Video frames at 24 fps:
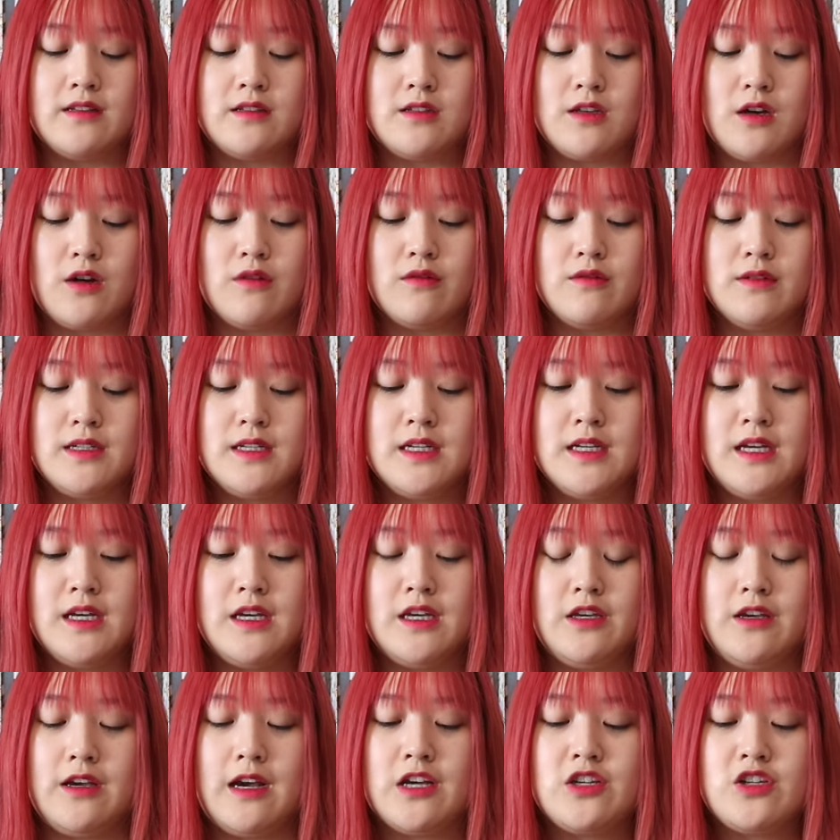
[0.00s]
So
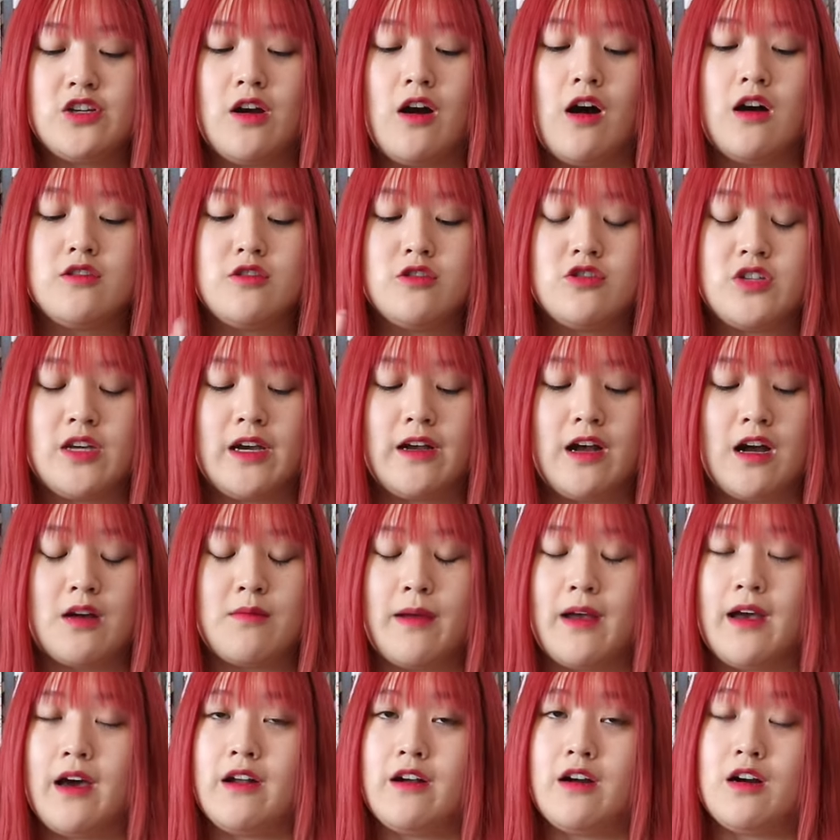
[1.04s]
you guys should also check out
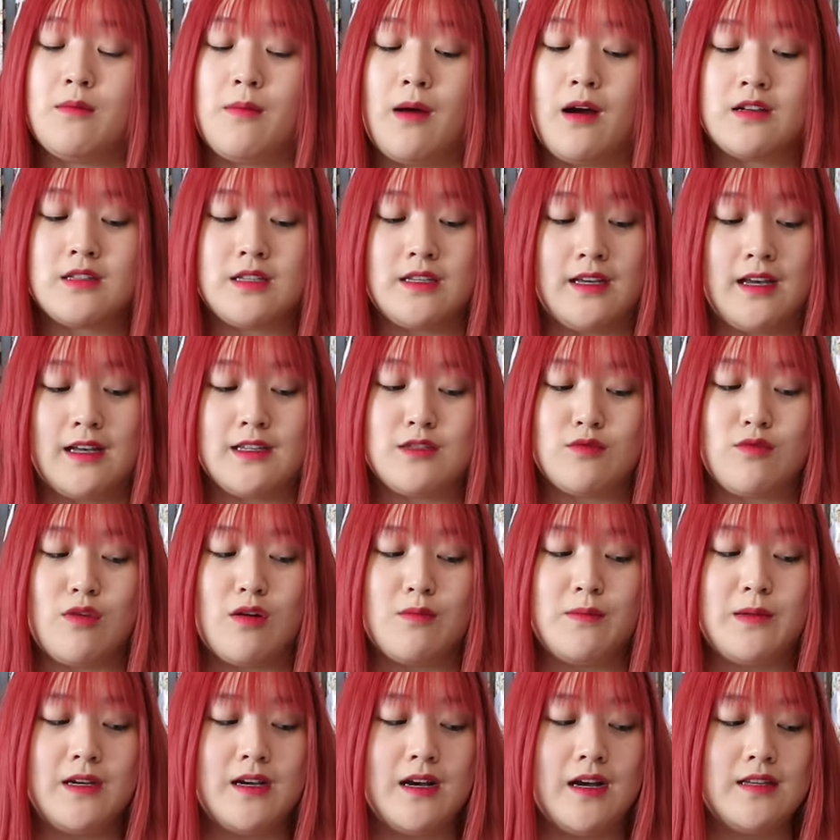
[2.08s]
my other unboxing as well
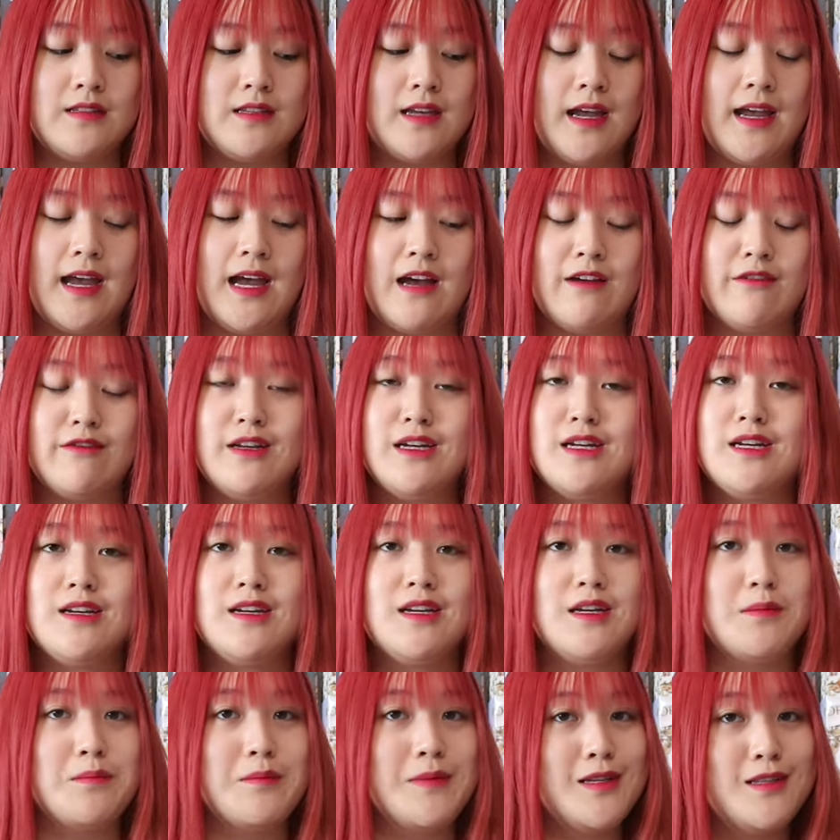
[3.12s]
because I have
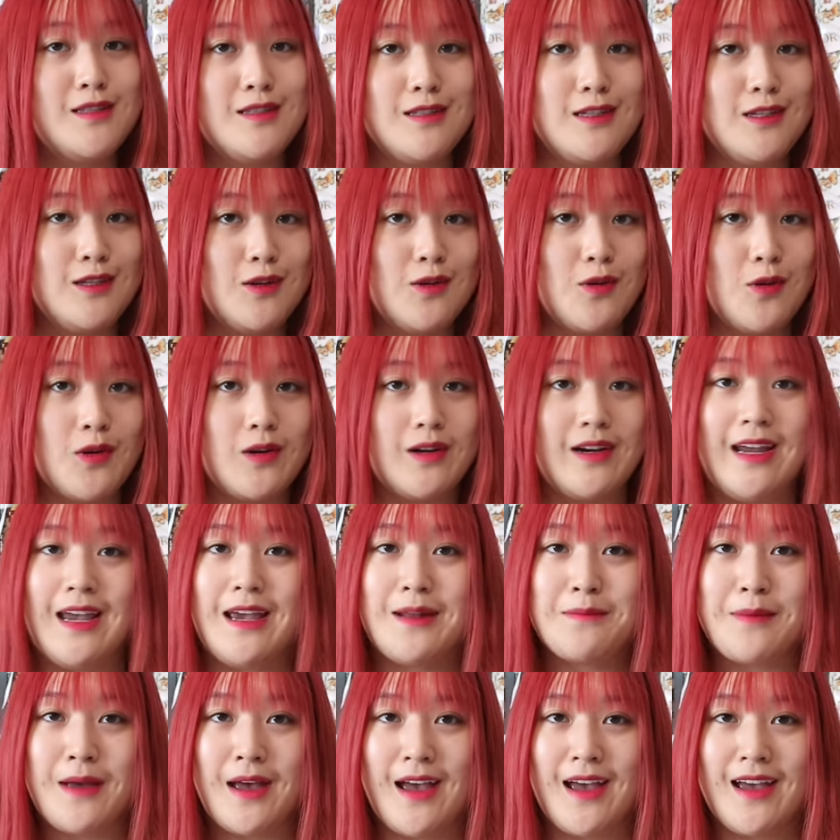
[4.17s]
Miss Dior
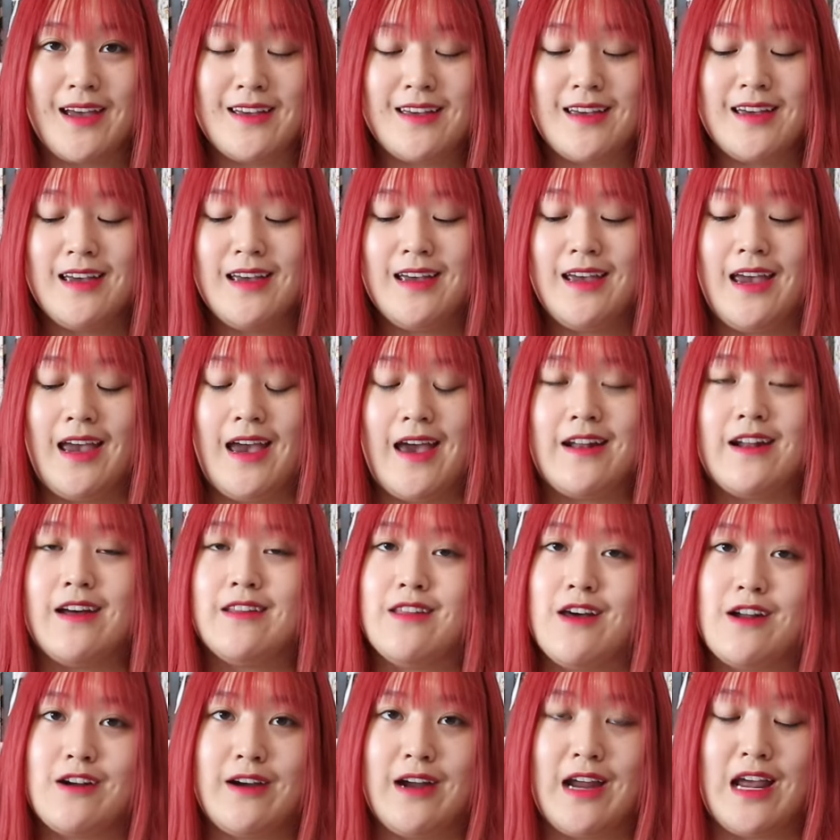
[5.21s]
handbag and
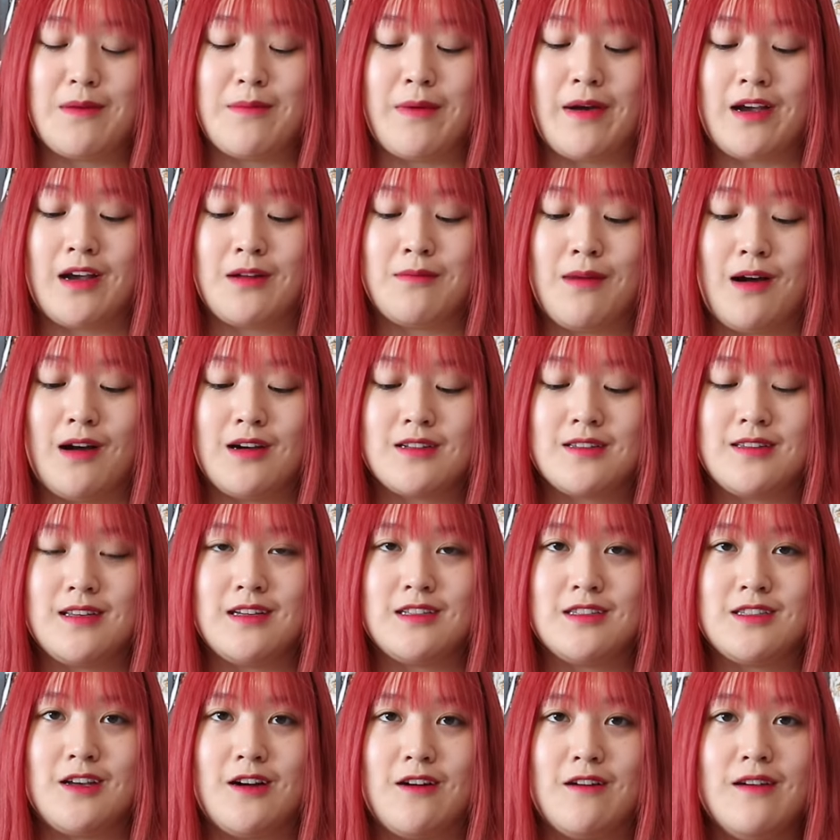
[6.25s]
another handbag
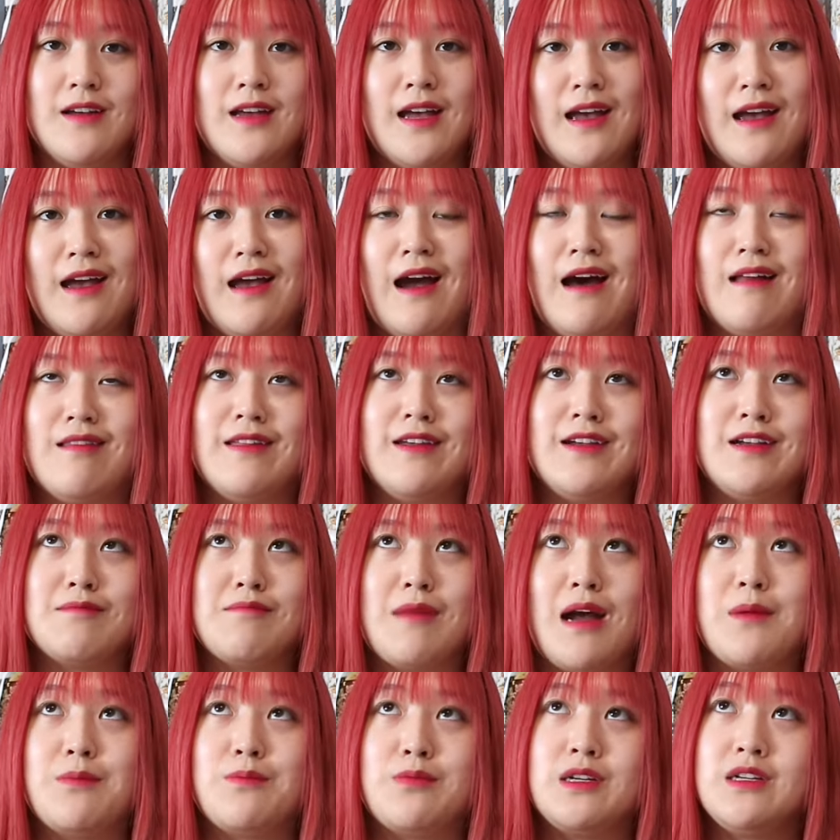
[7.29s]
unboxing. So I'll link
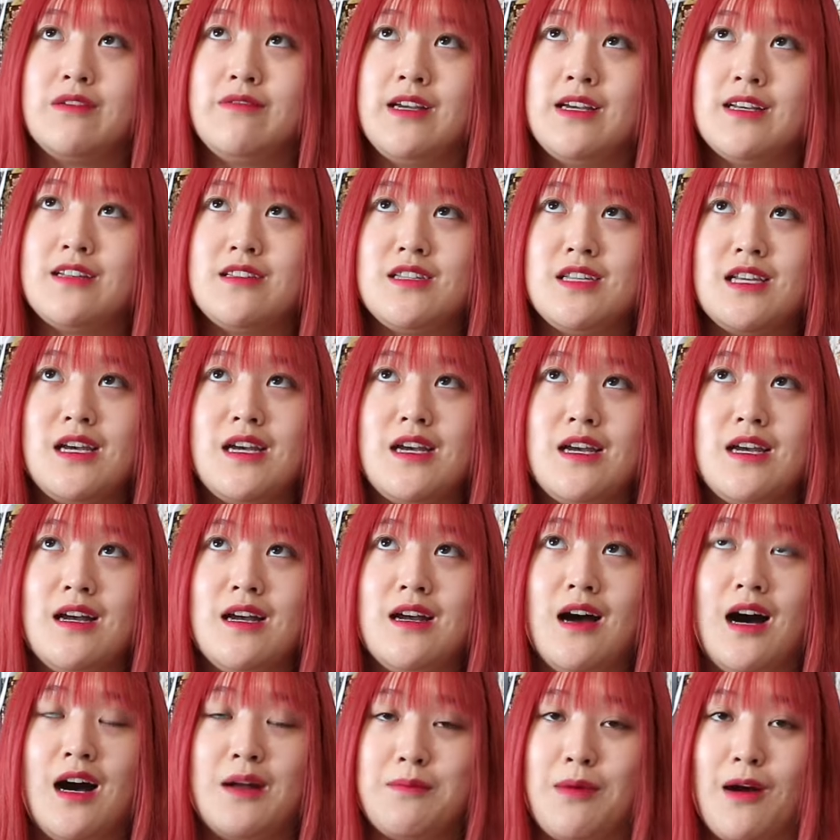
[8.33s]
my previous
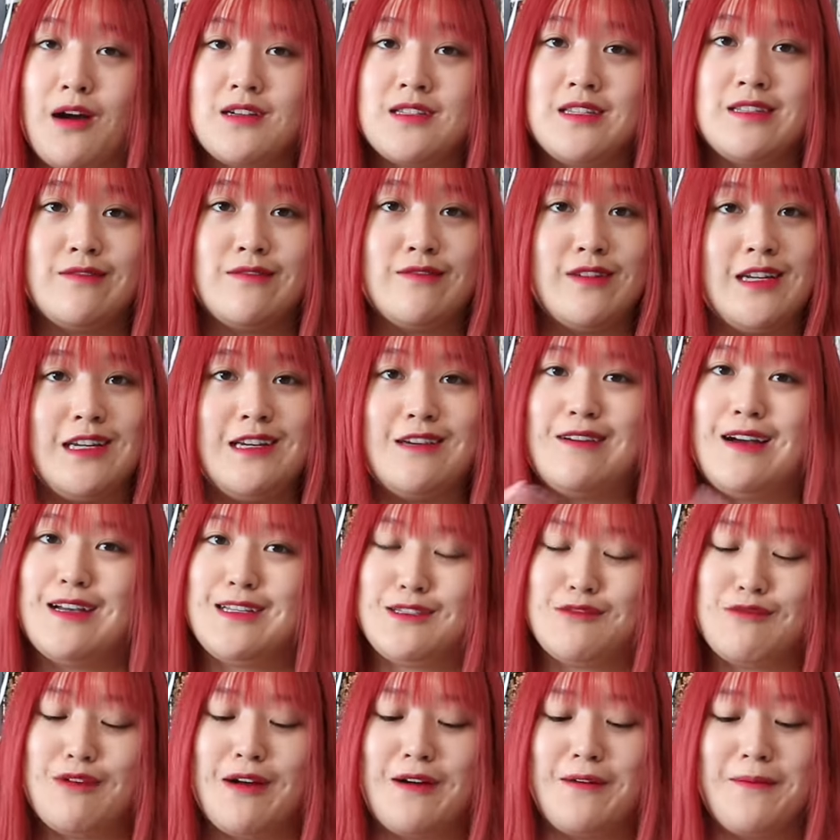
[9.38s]
unboxing video as
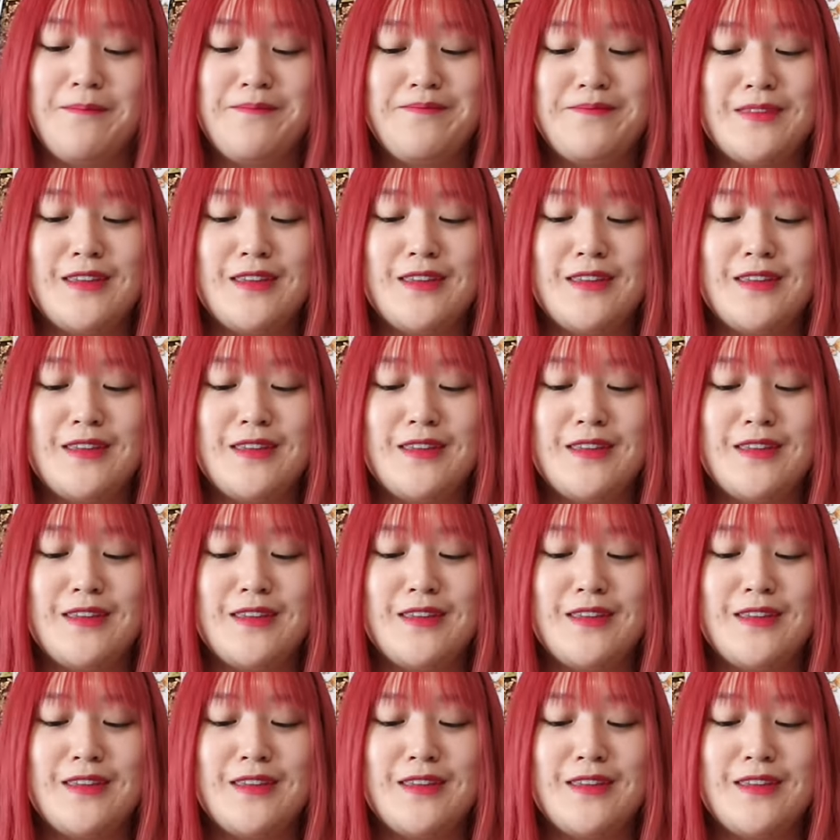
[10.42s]
well.